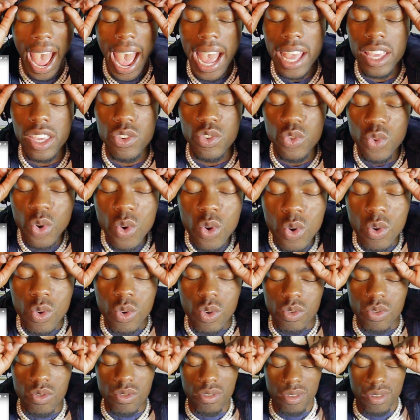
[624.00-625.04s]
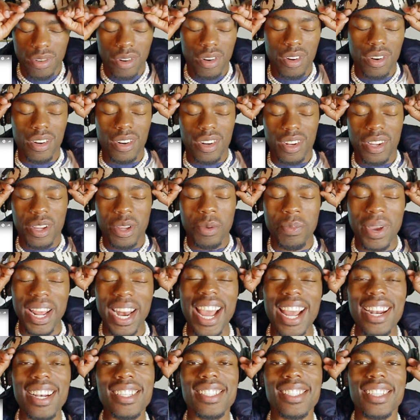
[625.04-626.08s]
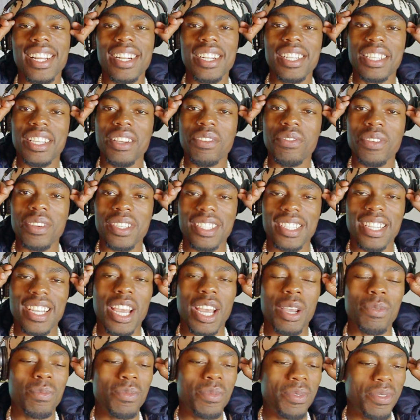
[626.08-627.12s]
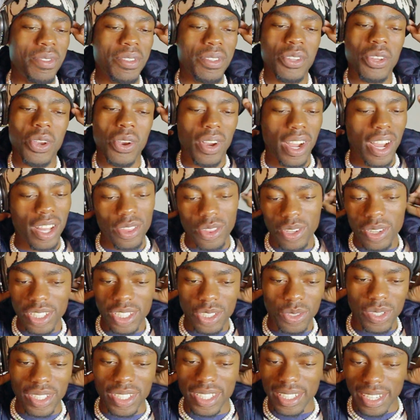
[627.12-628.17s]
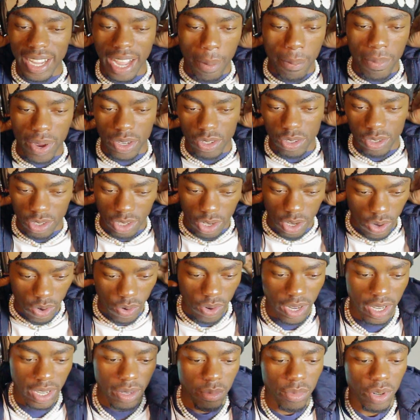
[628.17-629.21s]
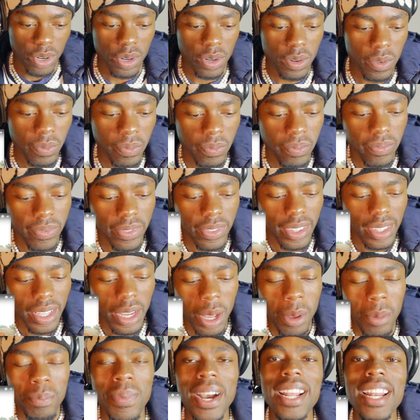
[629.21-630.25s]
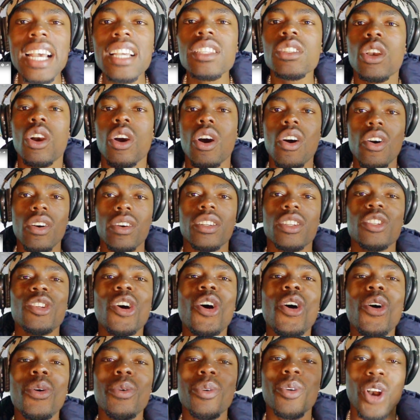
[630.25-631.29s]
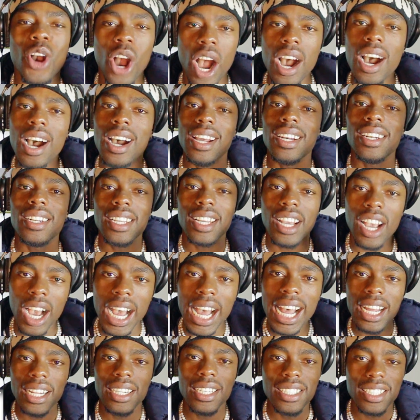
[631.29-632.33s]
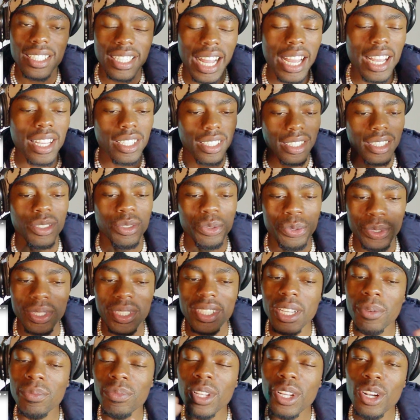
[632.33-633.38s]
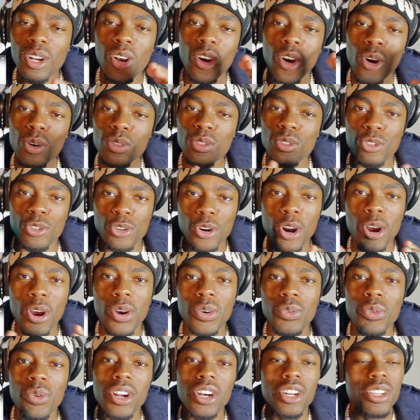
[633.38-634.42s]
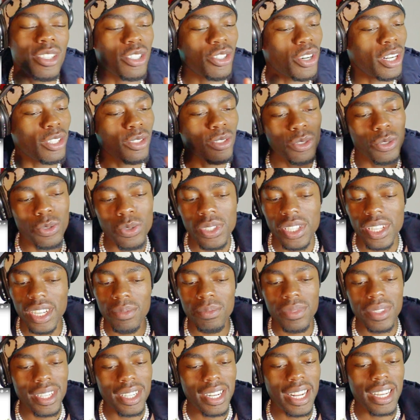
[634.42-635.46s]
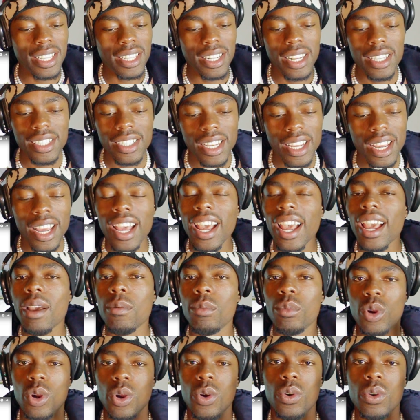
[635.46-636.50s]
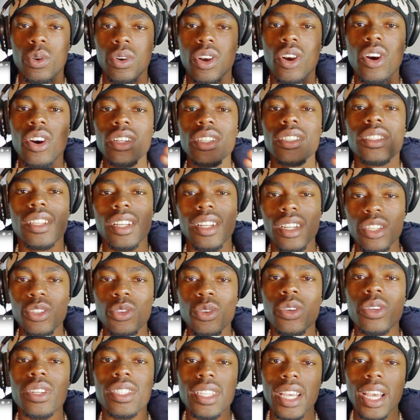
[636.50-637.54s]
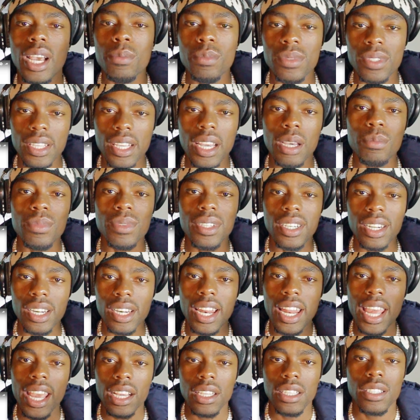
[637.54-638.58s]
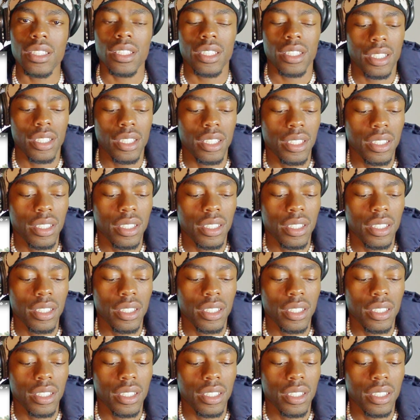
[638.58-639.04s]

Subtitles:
are you? But I understand it's her first time. Yo, I thought she was about to do it, bro. But that's God. You know, God is like, when something goes wrong, when you're trying to do something like this, bro, God is telling you your time is coming. Relax.